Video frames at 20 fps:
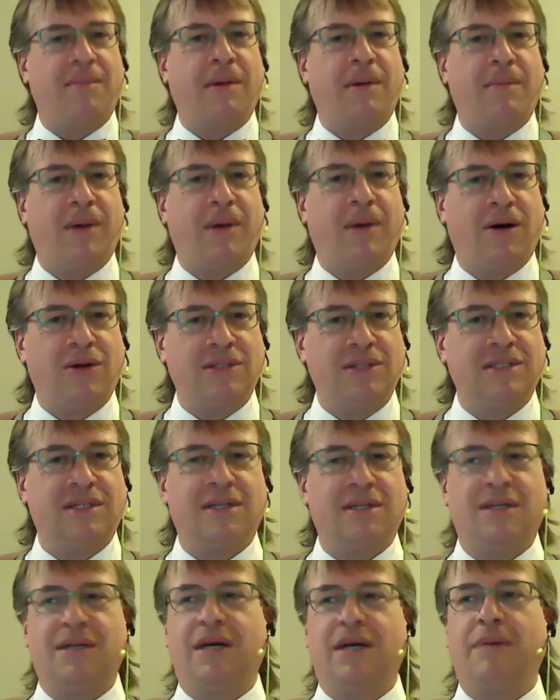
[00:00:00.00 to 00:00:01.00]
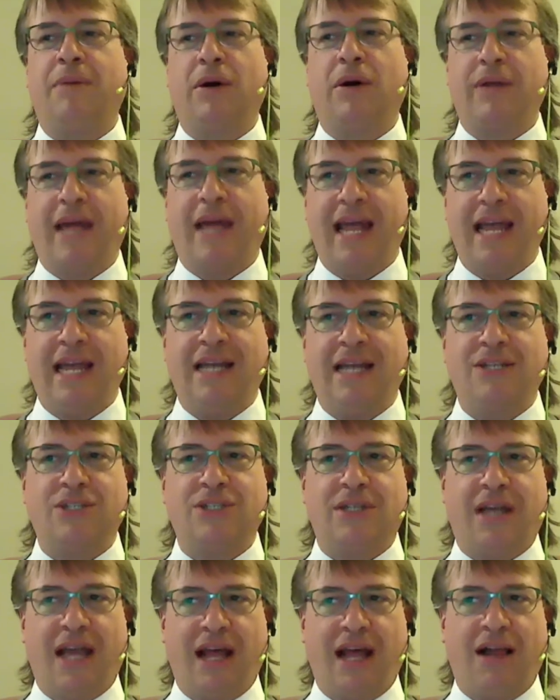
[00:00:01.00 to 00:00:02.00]
about age
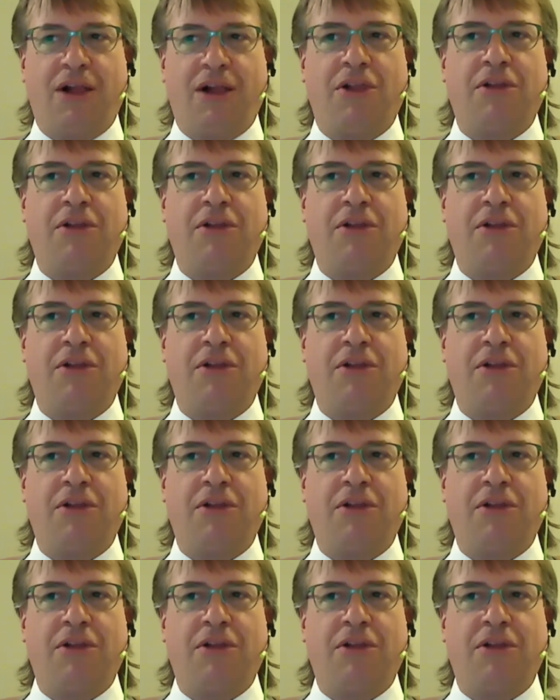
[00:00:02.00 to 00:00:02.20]
and health.